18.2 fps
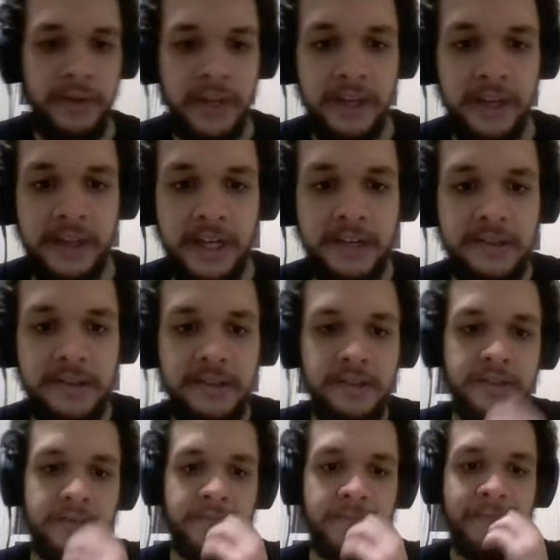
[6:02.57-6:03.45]
think that
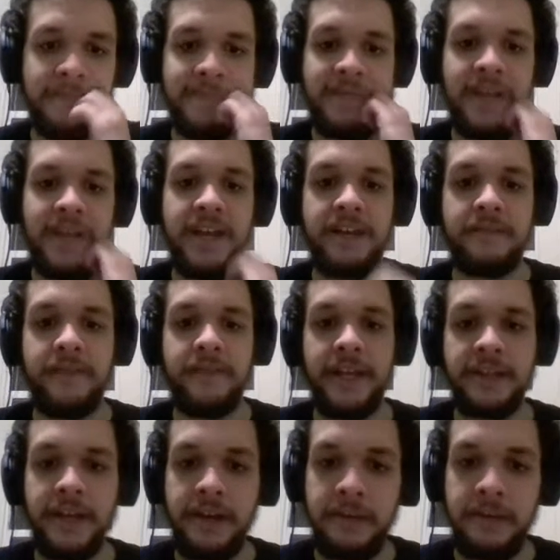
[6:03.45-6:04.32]
it's like
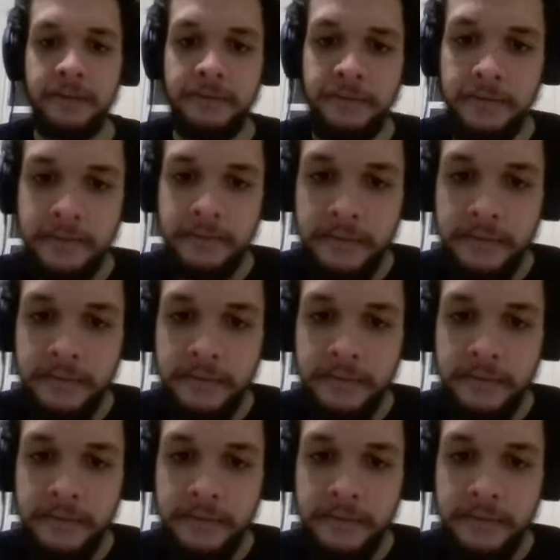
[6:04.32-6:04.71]
they don't